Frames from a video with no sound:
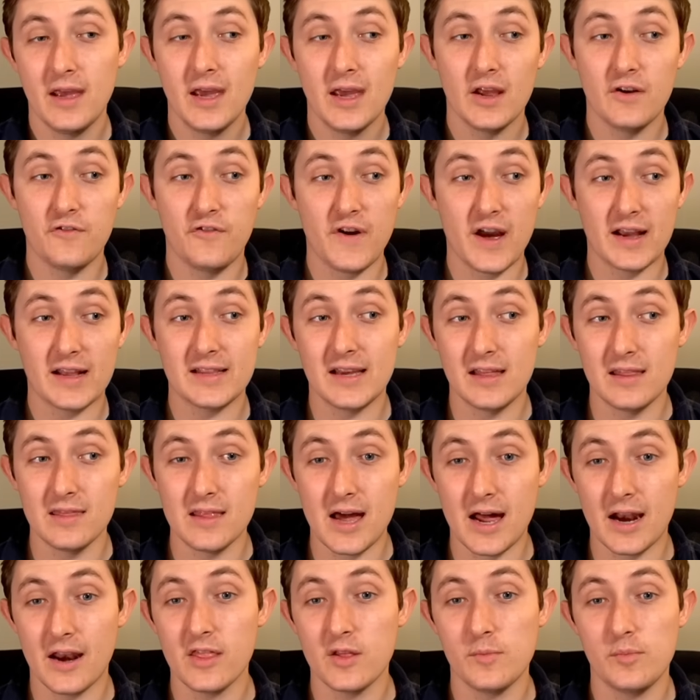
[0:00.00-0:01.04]
In fact, a
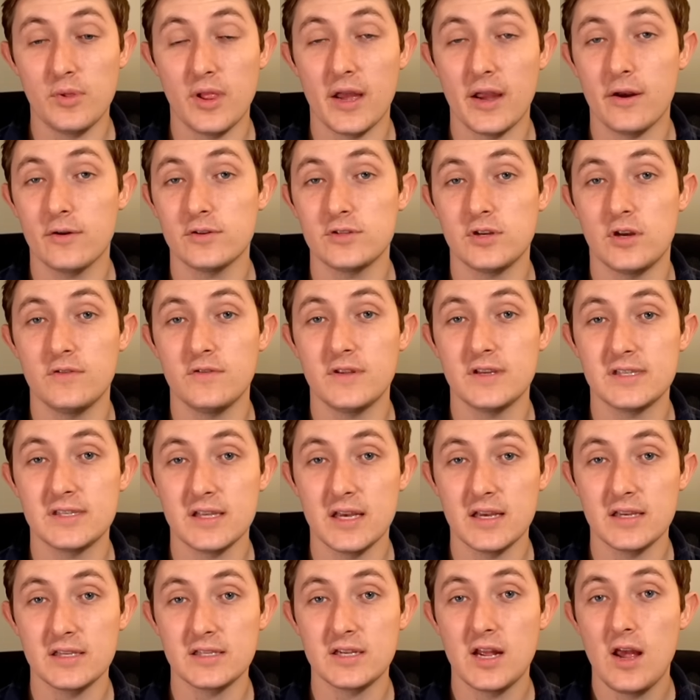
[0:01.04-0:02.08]
lot of the players on this
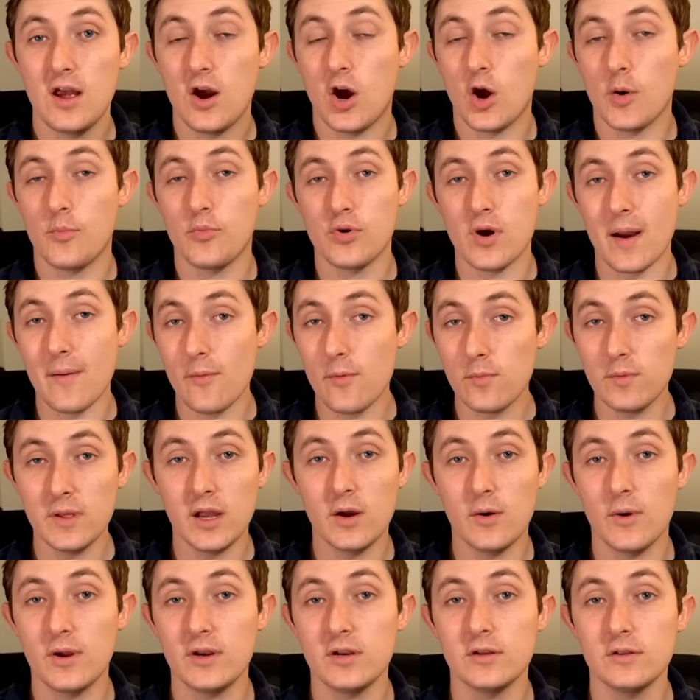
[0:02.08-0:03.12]
list are probably
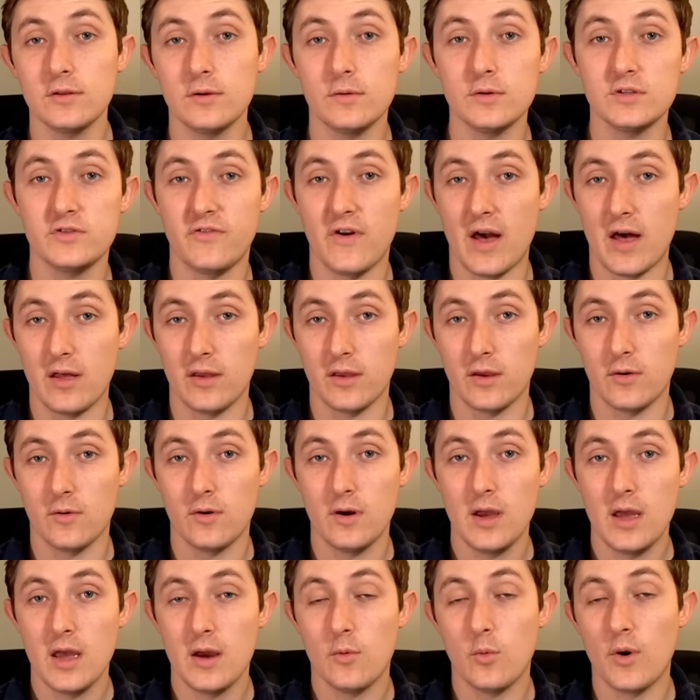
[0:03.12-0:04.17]
going to lose value
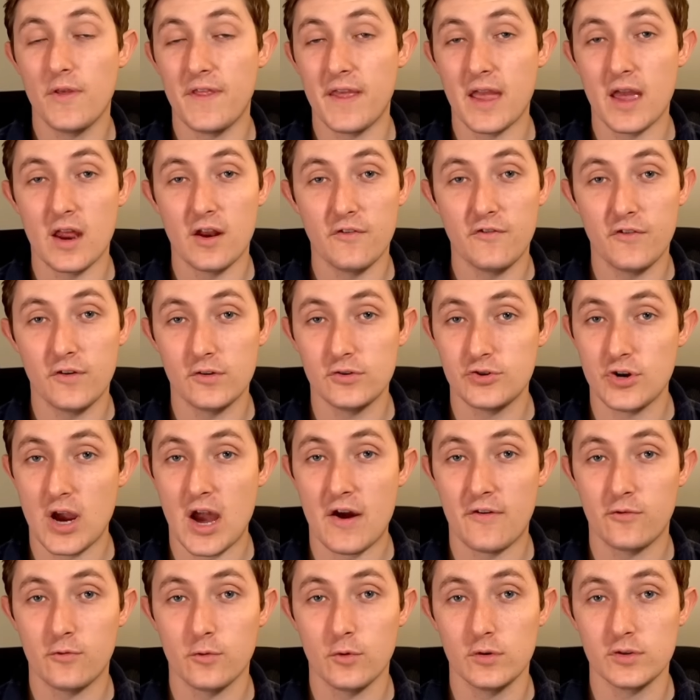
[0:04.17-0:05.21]
when the NFL
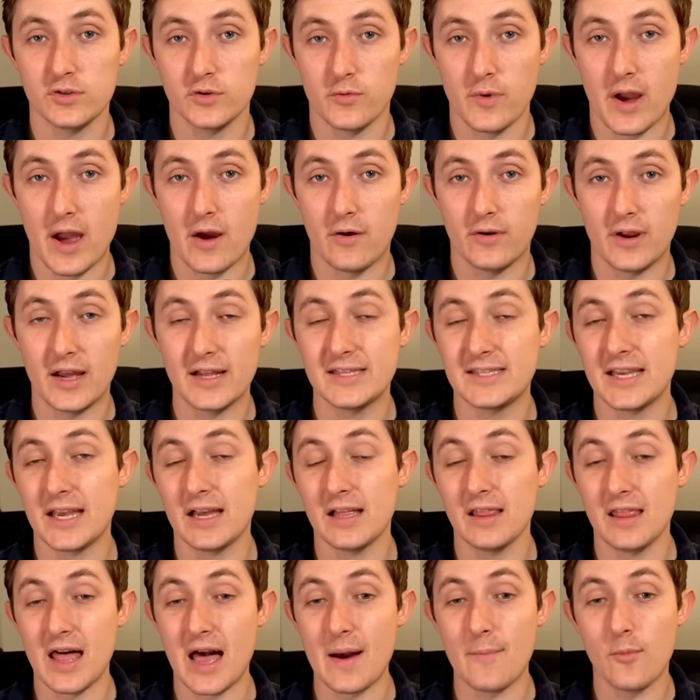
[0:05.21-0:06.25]
draft rolls around. I'd say a
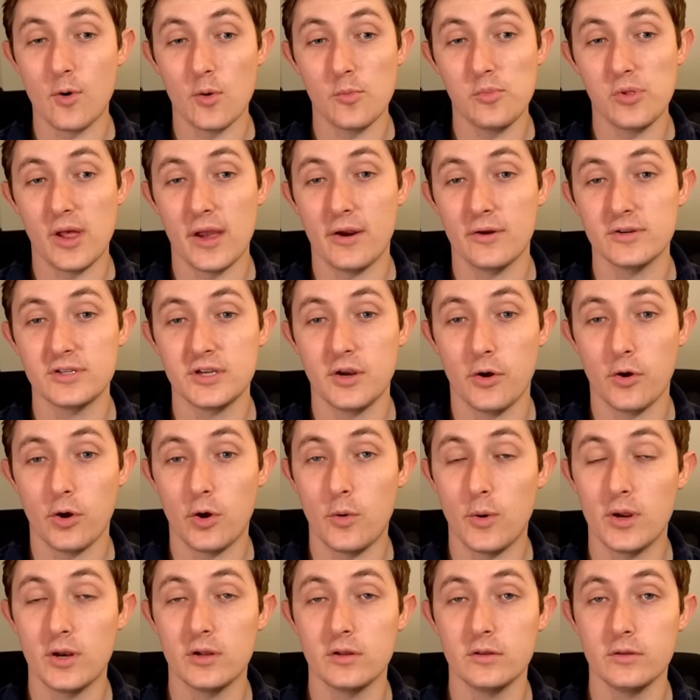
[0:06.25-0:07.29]
lot more players here are
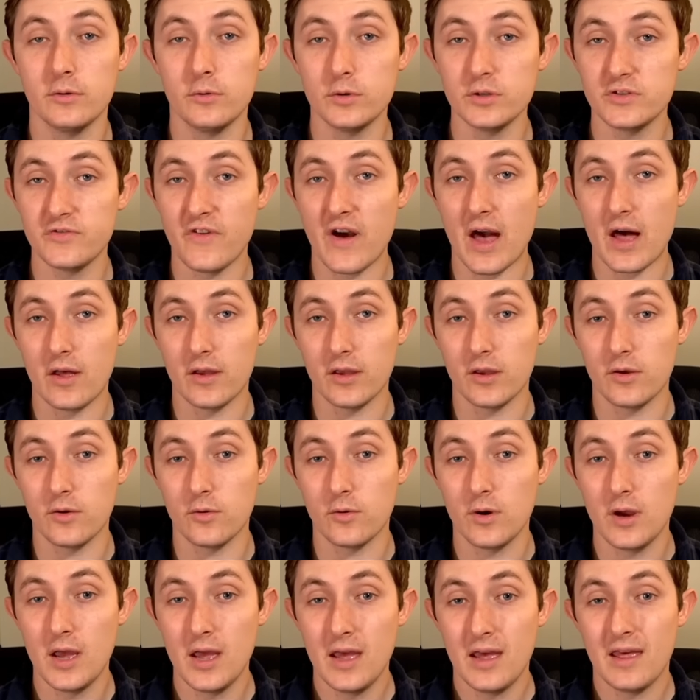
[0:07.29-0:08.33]
going to lose value
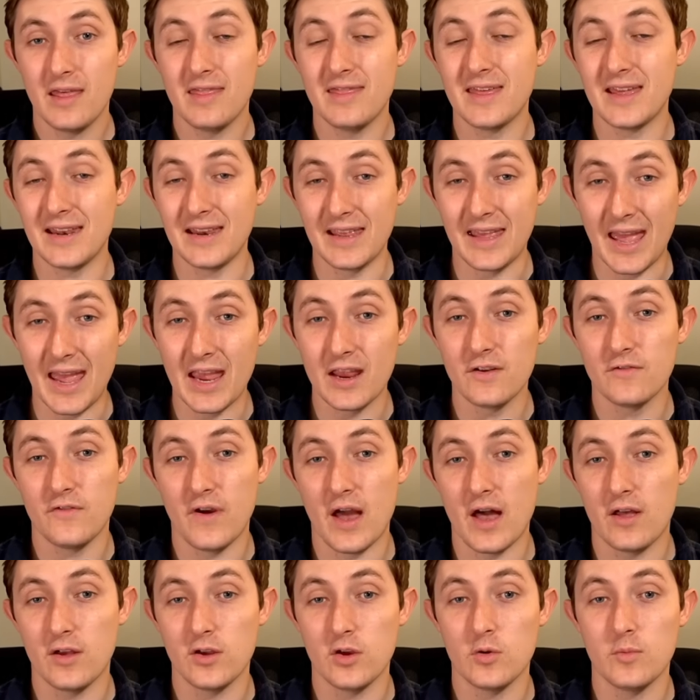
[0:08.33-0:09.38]
than gain
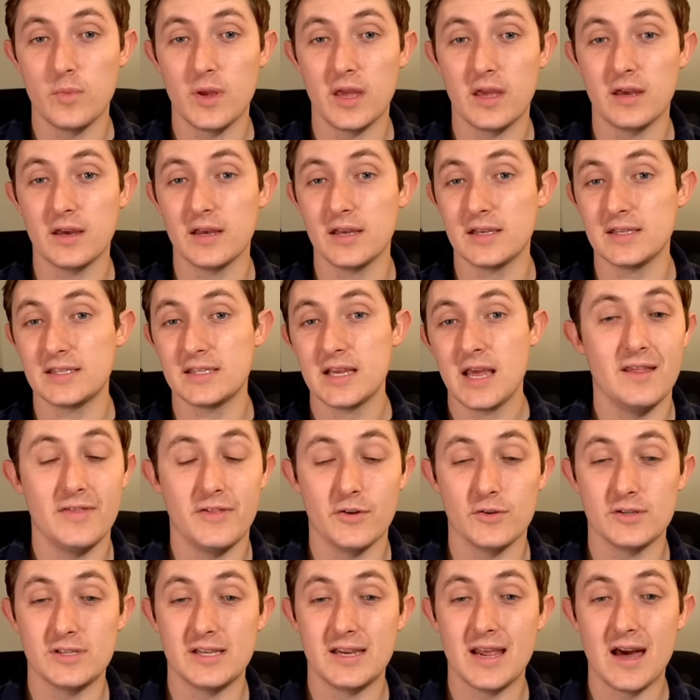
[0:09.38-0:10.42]
value because
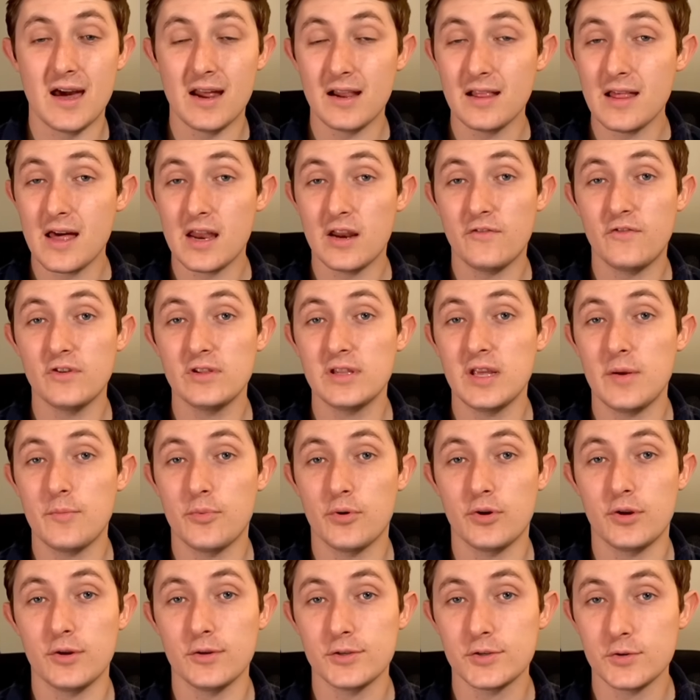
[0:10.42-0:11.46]
there's not a lot of elite
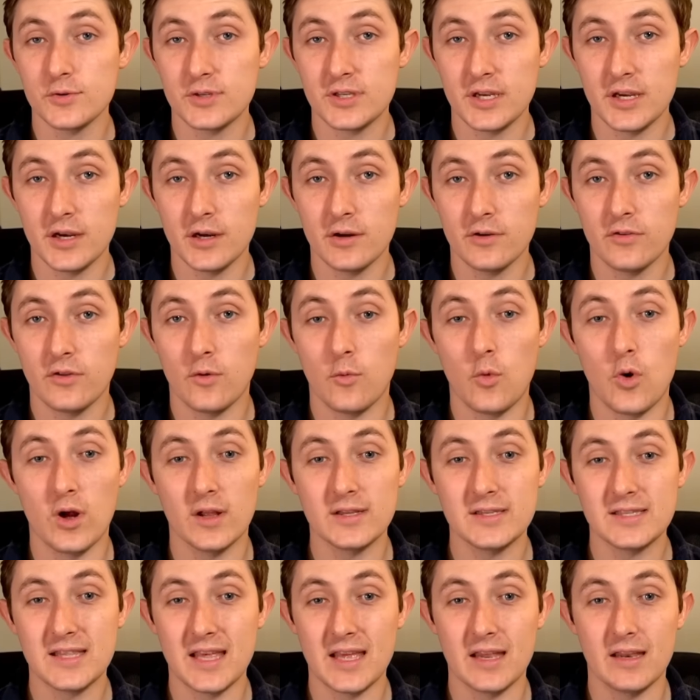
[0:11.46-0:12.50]
producers here. The
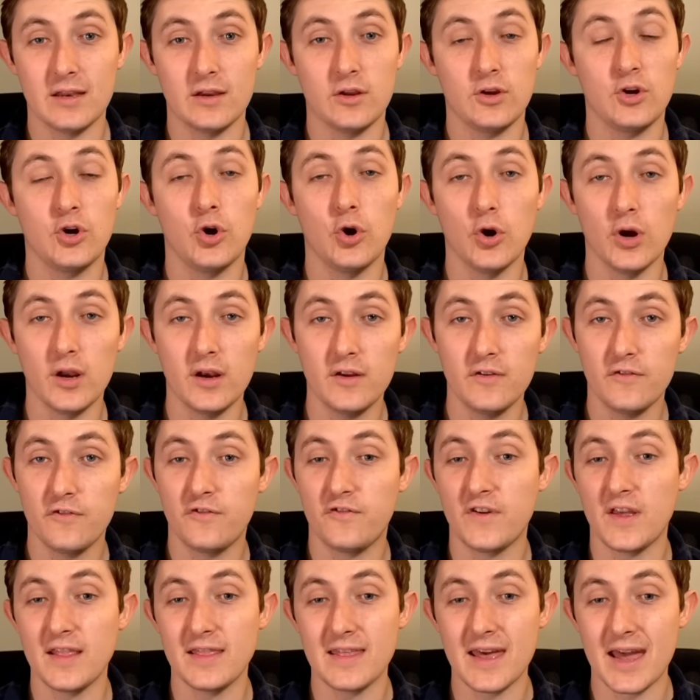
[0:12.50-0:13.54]
ones that could
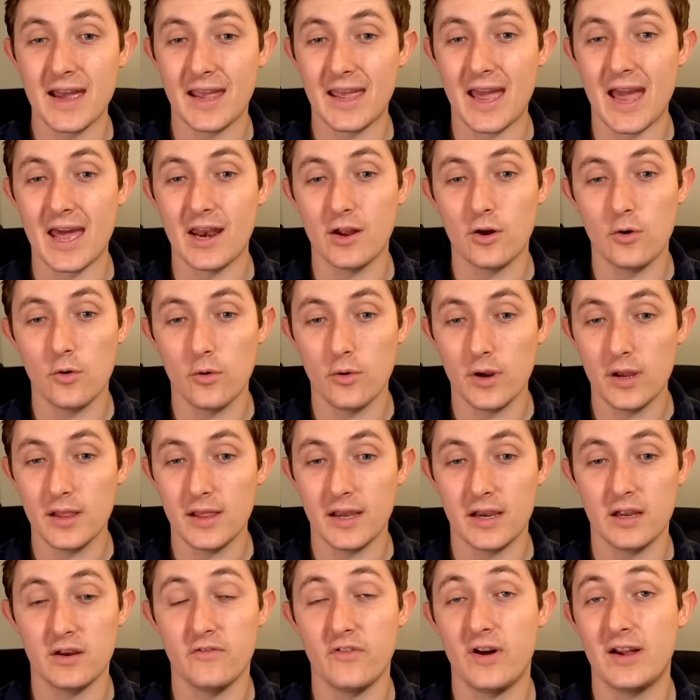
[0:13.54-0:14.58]
fit that category, like
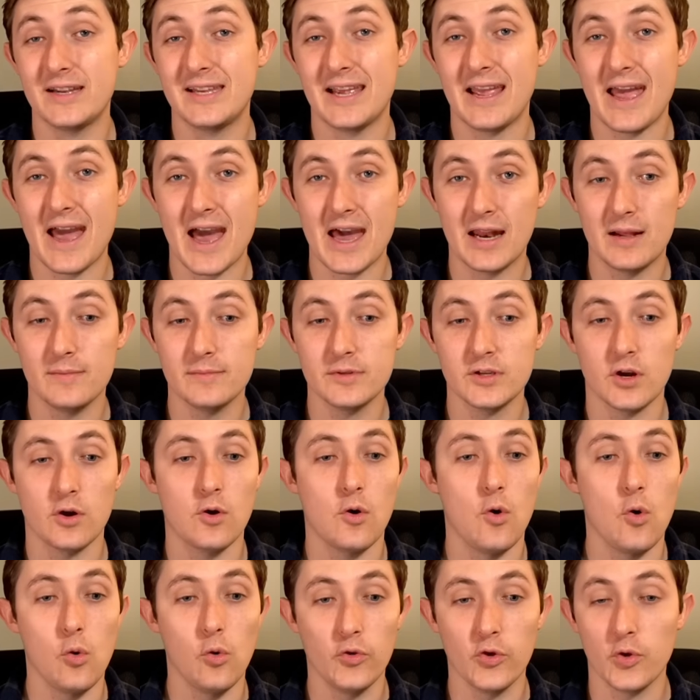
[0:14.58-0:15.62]
a Devontae Adams, are
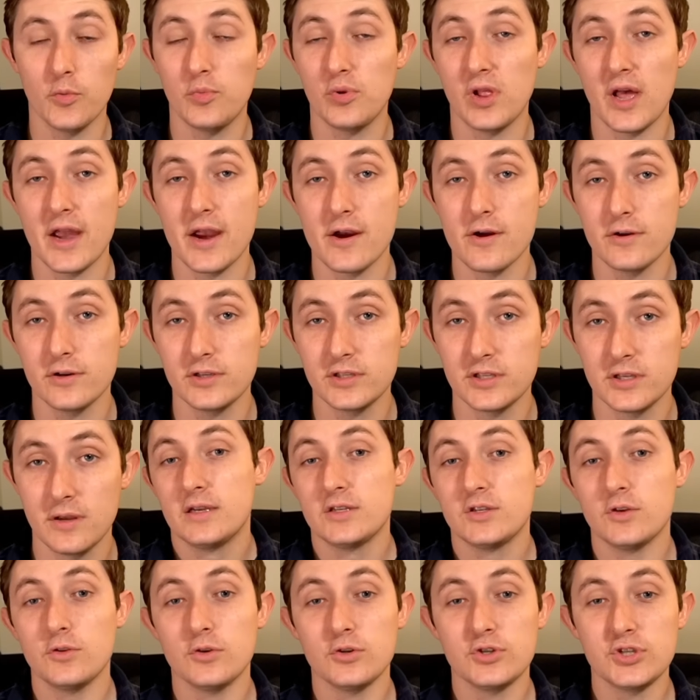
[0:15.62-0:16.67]
older players.
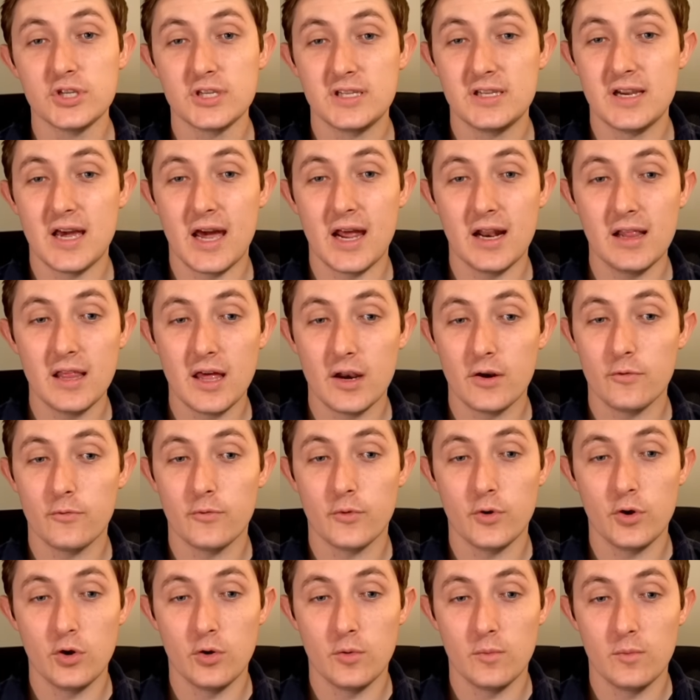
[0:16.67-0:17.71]
So there's just not a lot of
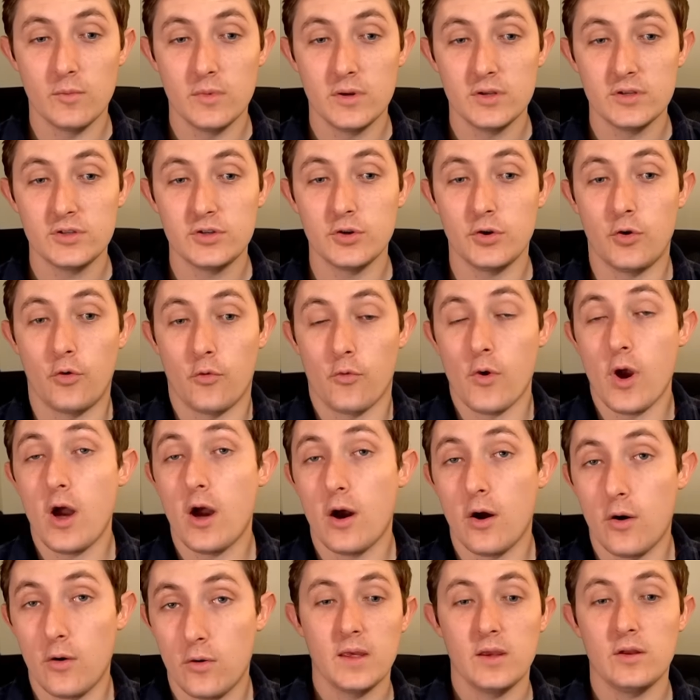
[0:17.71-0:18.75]
room to
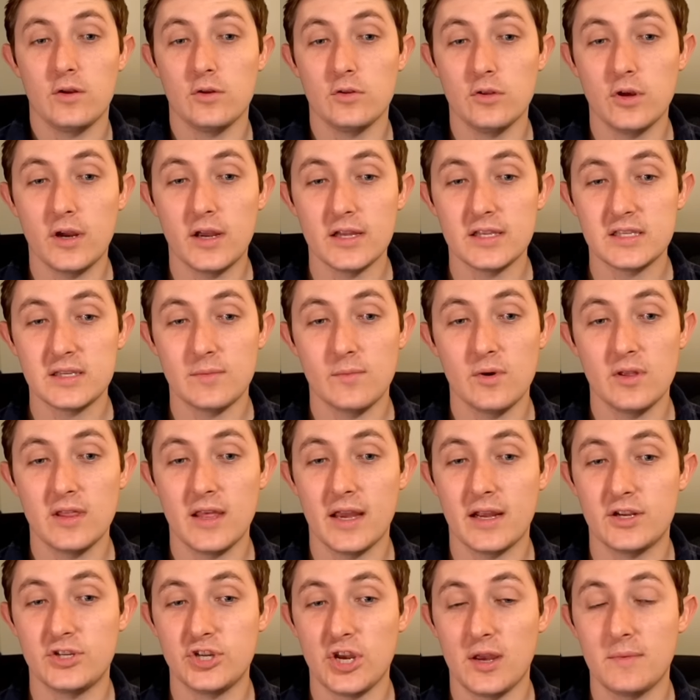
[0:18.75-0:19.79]
grow. You know, look at someone
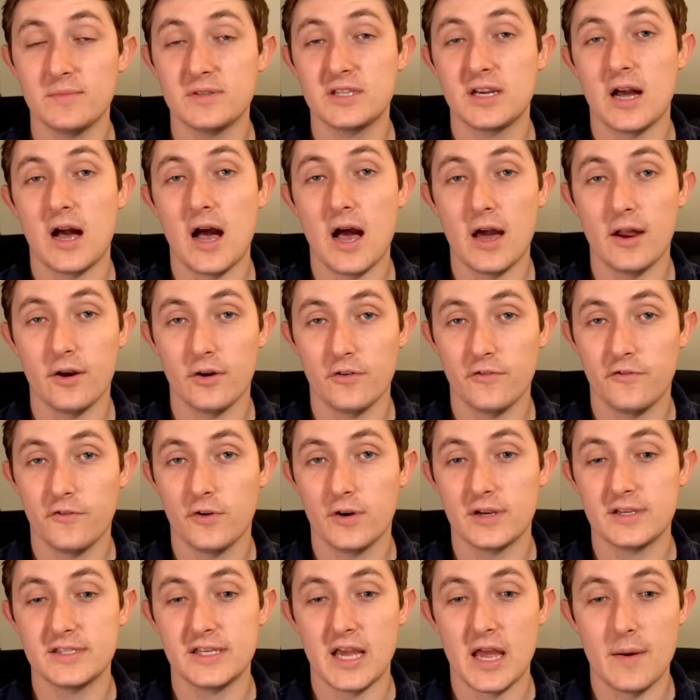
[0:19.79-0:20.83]
like James Conner, for
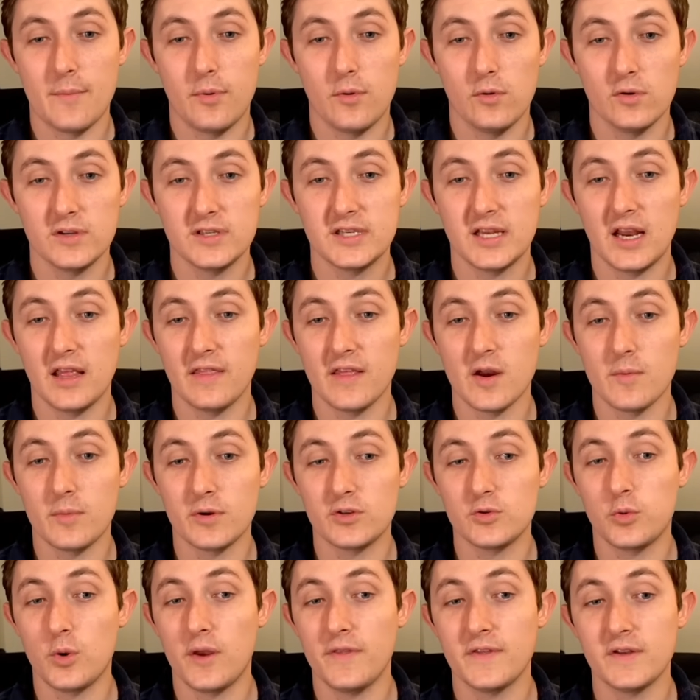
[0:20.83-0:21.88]
example, sitting there
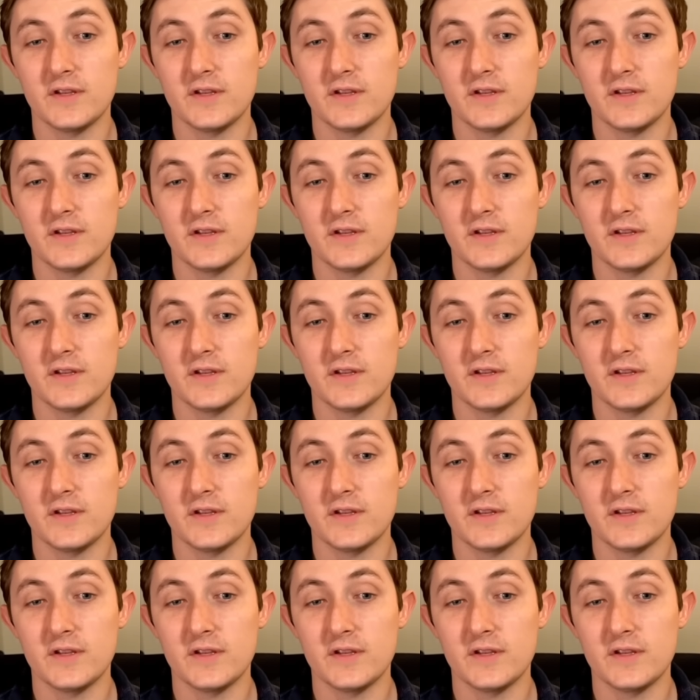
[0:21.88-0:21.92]
between the